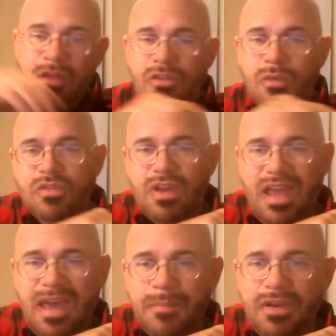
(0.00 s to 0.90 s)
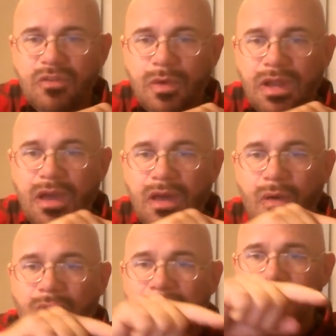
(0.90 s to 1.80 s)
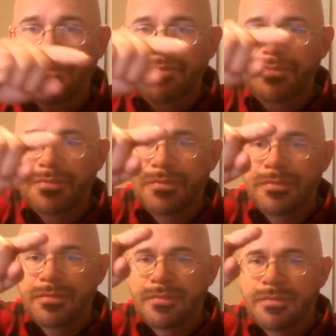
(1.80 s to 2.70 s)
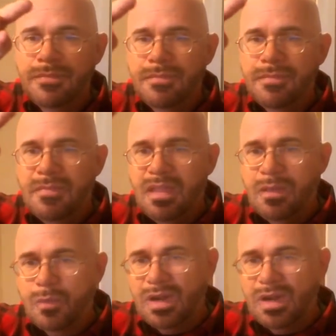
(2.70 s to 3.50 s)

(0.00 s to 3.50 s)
So what's going to happen is we're going to go up, and then we're